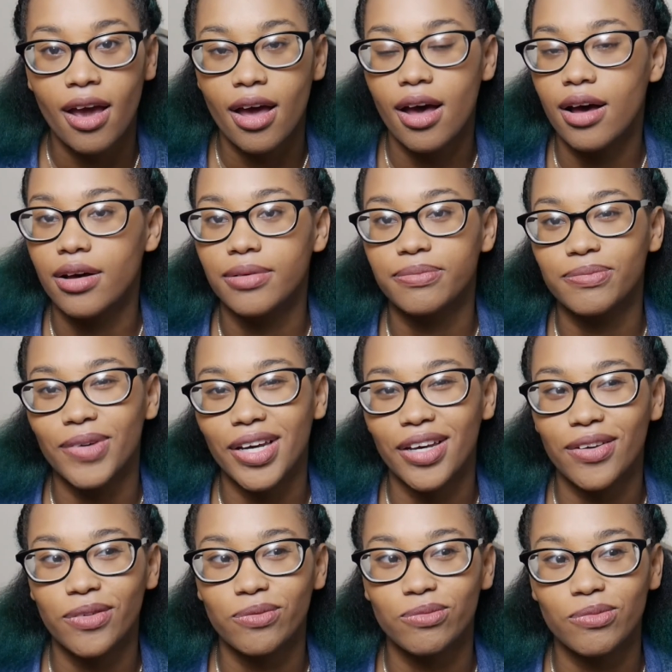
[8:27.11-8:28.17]

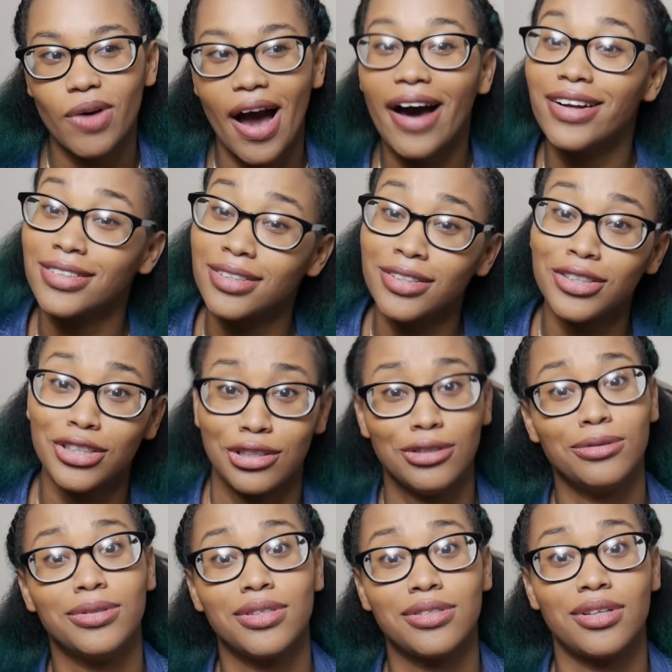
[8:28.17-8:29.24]
And honestly, she
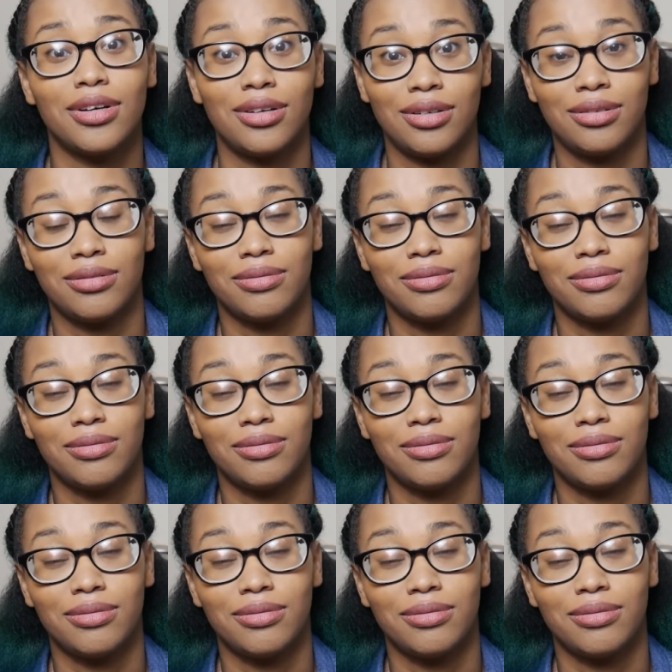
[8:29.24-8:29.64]
uses the